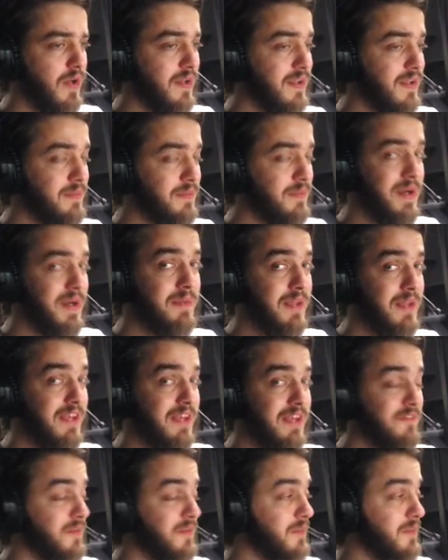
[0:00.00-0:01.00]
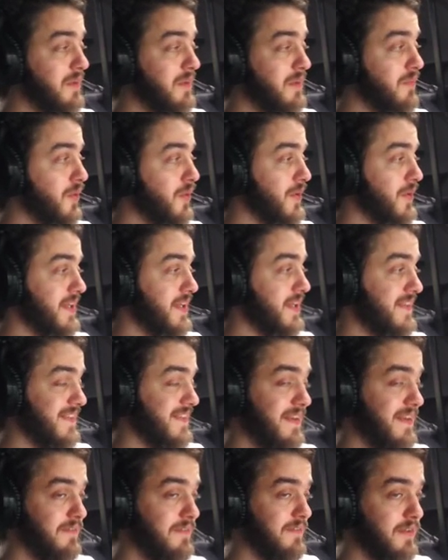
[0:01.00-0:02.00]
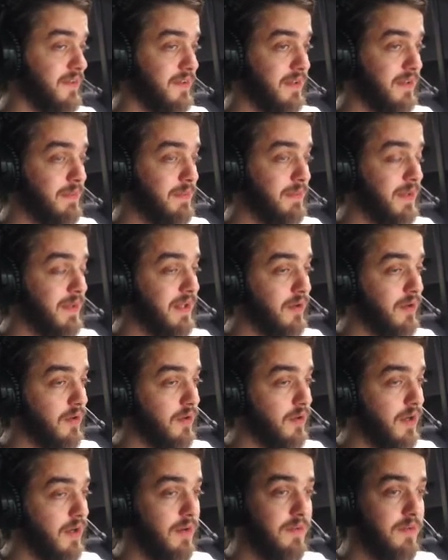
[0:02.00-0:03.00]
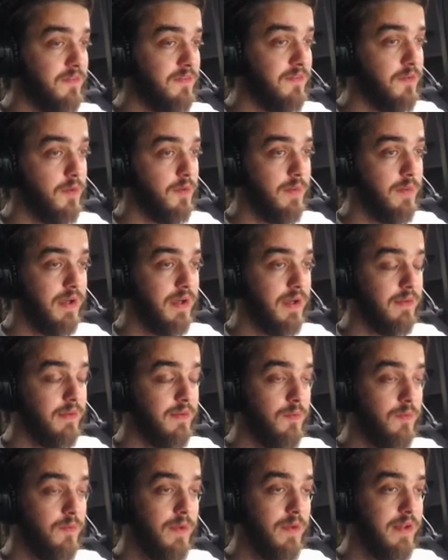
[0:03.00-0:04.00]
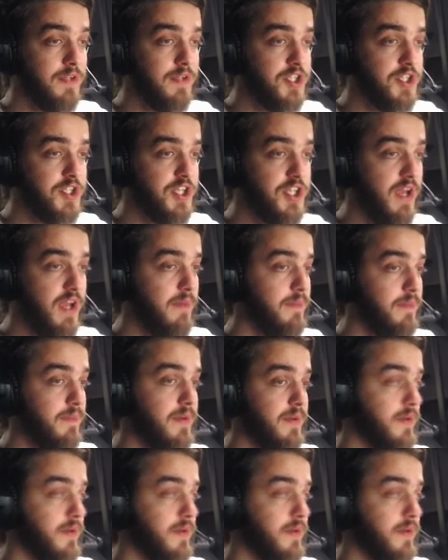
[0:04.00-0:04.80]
It might even be more than 7, depending on how the format will shape.